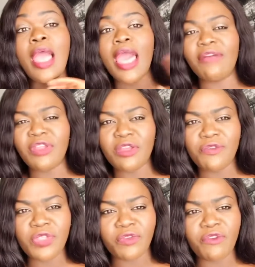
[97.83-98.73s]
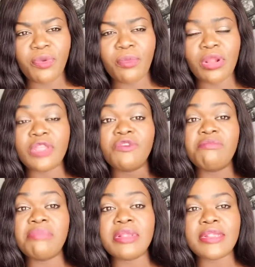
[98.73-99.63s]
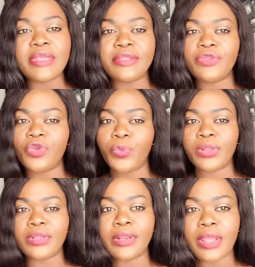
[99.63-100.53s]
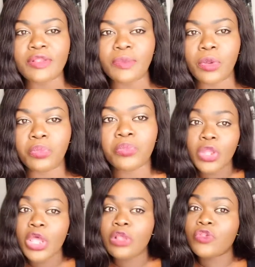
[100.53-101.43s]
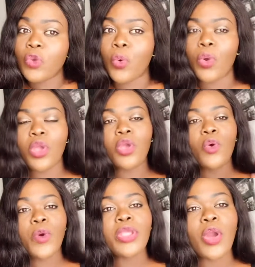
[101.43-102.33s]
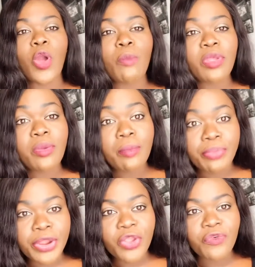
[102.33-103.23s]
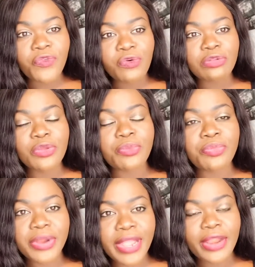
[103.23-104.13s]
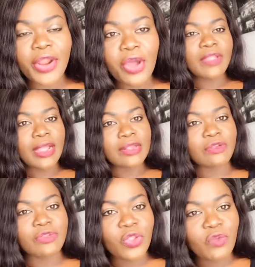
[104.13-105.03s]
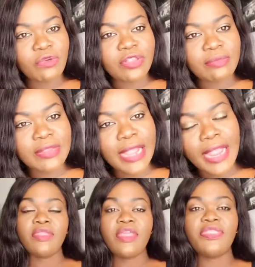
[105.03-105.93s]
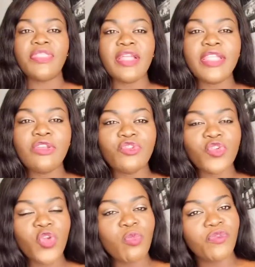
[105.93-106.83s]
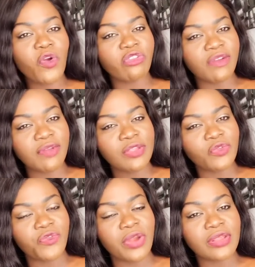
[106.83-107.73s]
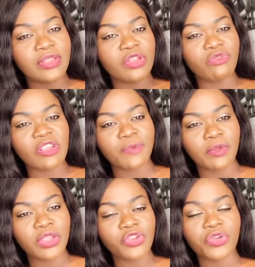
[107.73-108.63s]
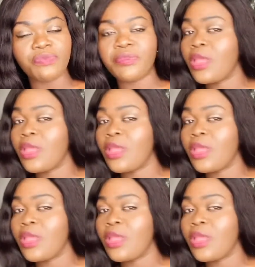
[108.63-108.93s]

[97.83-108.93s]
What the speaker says: After the feed of every month, if you miss it, you wait to the next month. So when you're coming, bring your food, bring enough that can sustain you for some time. The third thing you should know before traveling to France is the transportation.